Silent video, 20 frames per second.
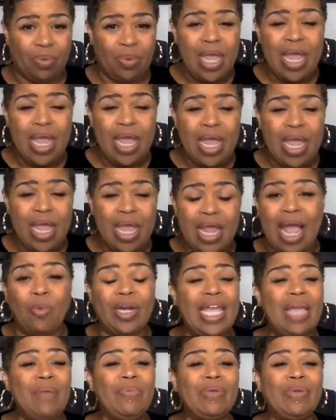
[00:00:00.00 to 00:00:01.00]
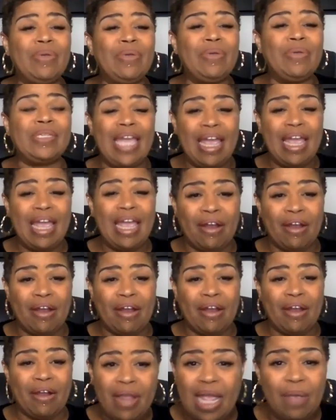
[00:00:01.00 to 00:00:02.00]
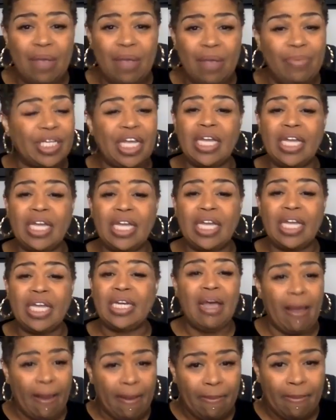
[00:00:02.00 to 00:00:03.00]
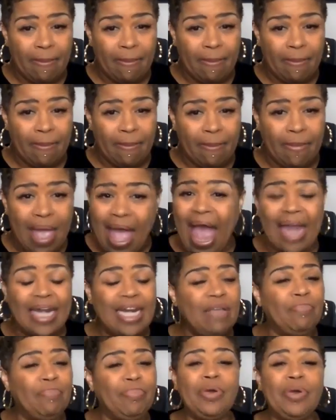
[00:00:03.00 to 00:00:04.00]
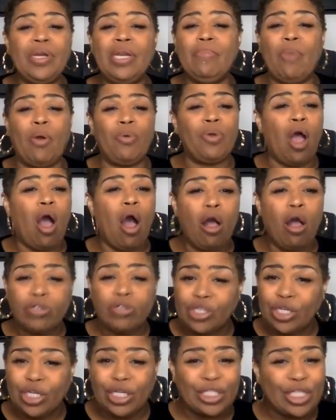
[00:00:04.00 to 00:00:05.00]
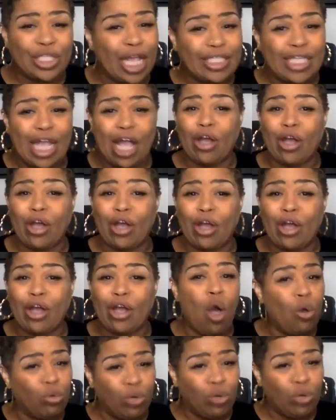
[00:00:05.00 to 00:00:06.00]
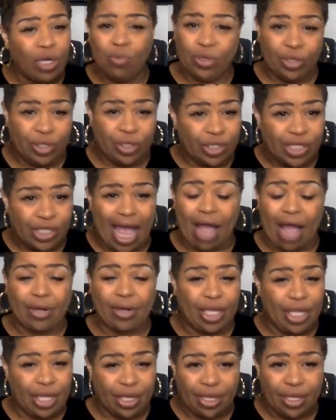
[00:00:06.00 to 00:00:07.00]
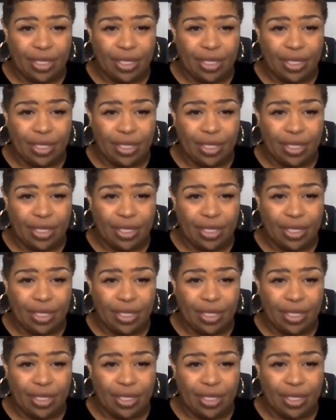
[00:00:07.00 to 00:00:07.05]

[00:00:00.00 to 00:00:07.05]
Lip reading: through. Now, when he was here, he was cutting up. I didn't even put him on the altar because that's how cold he was out